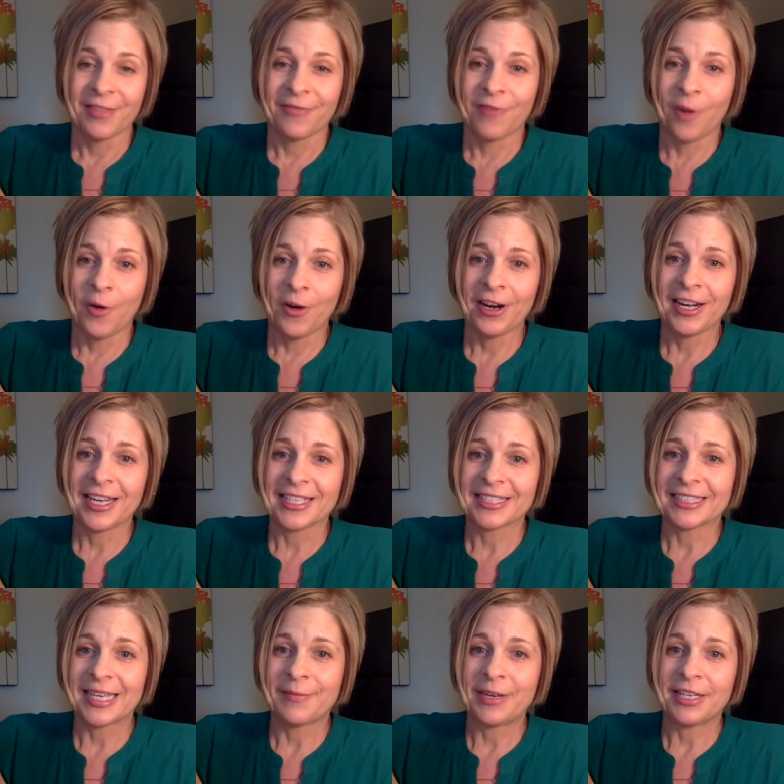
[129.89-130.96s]
4 is
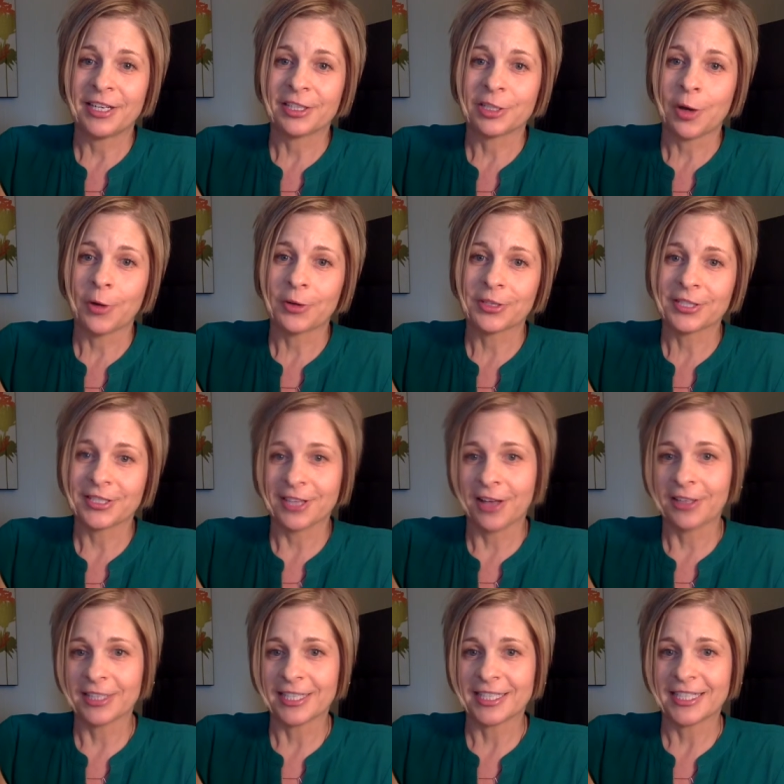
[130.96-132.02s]
limit your total
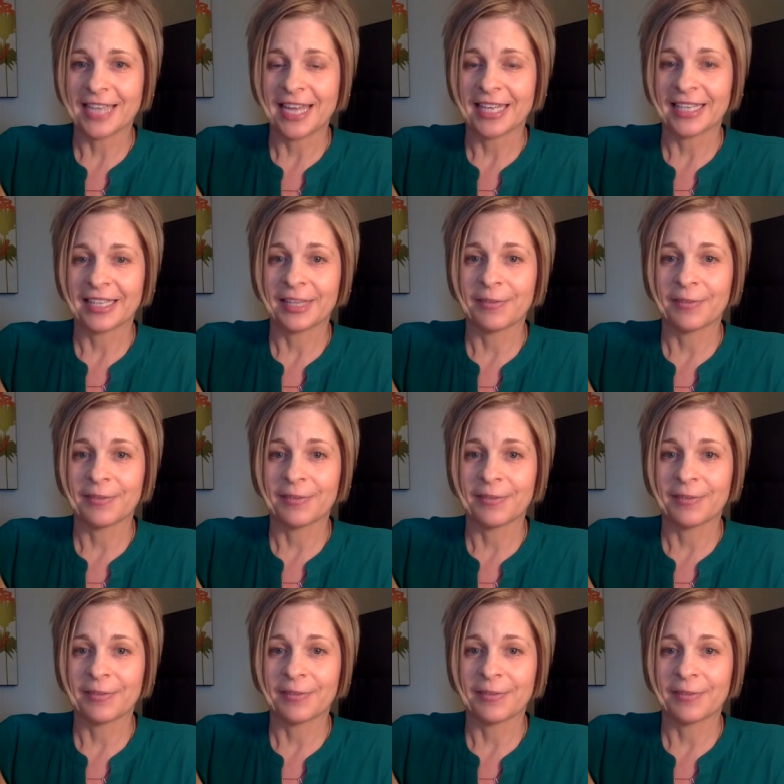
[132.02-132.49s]
salt intake.